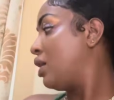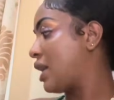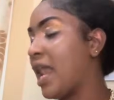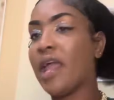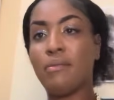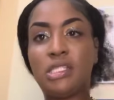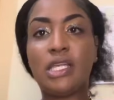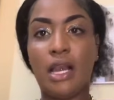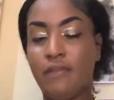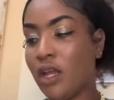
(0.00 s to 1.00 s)
Collect
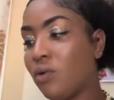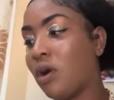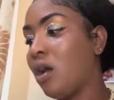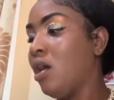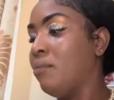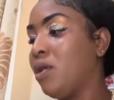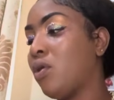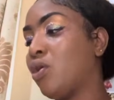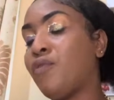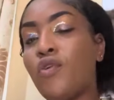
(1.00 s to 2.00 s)
myself, you know. Me
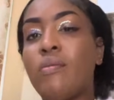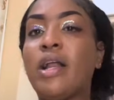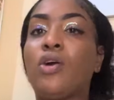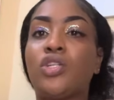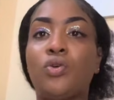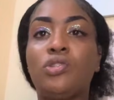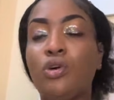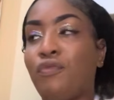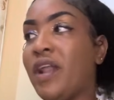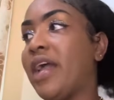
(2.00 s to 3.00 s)
know enough women go through
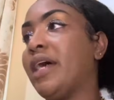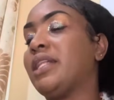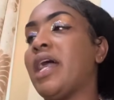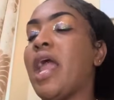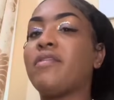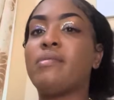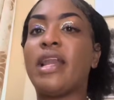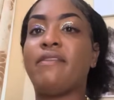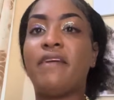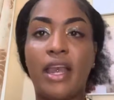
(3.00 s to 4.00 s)
stuff like that, and
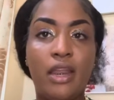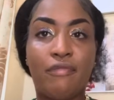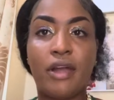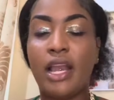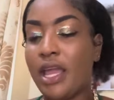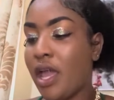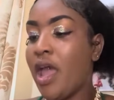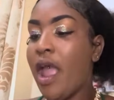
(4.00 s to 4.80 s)
everybody vent differently.